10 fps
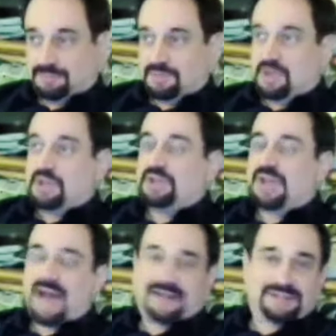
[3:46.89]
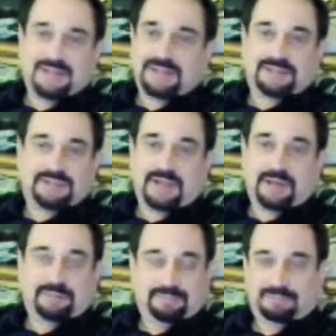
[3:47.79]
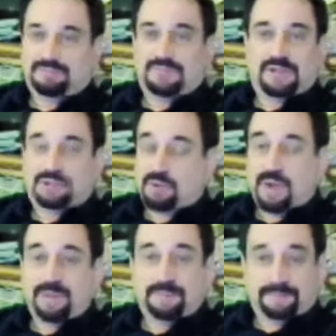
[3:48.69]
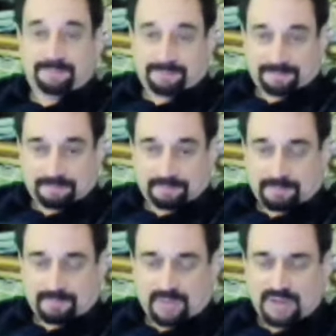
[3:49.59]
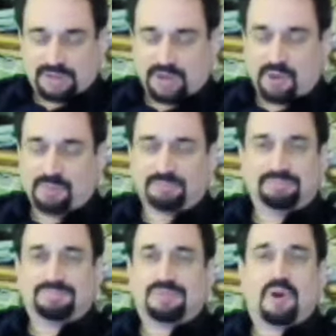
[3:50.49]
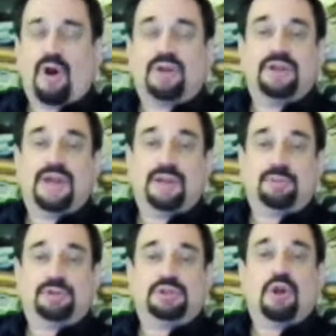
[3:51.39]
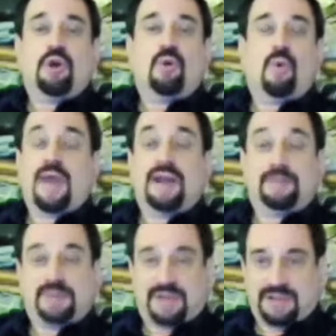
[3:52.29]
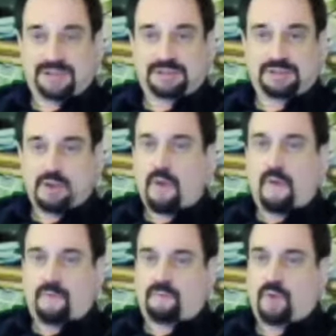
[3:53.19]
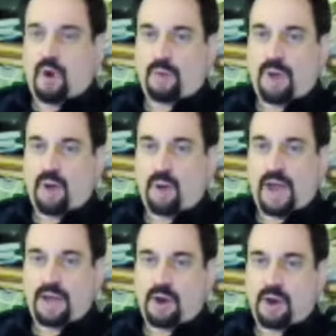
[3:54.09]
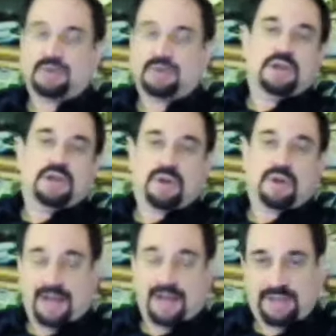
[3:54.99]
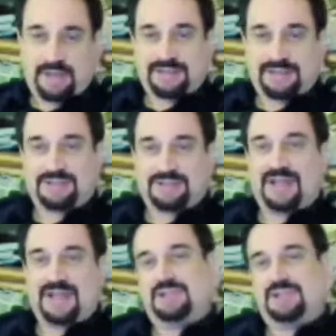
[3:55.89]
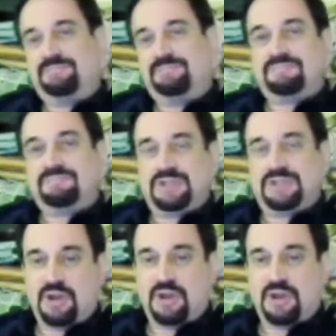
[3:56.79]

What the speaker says: You gotta see this thing. It's great. So call the neighbors, wake up the kids. Verbarrator, your conjugation station is here.